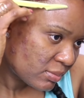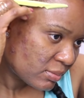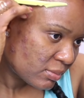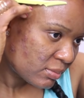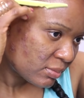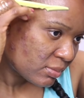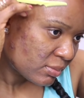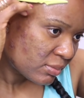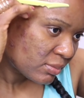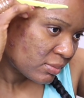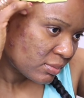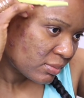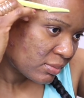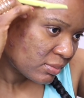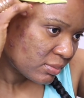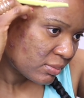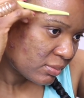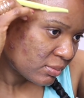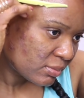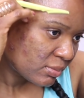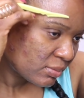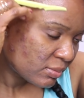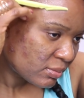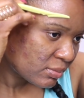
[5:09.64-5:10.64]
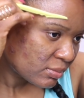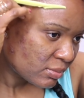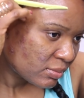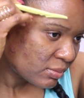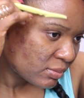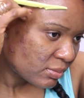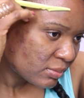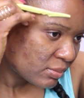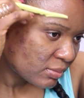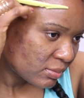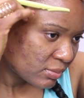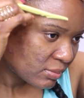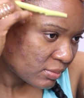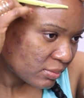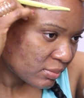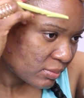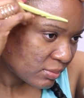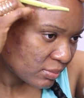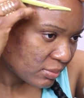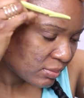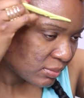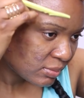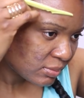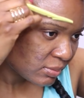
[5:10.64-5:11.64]

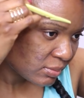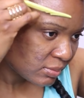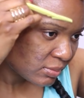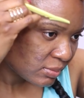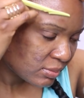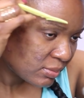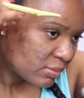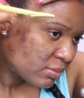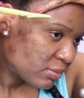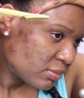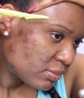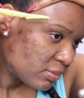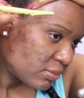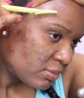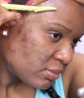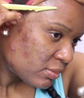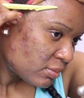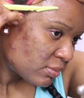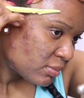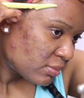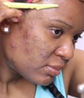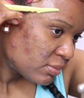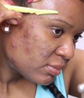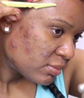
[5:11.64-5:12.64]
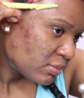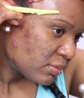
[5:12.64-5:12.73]
No one is speaking in this clip.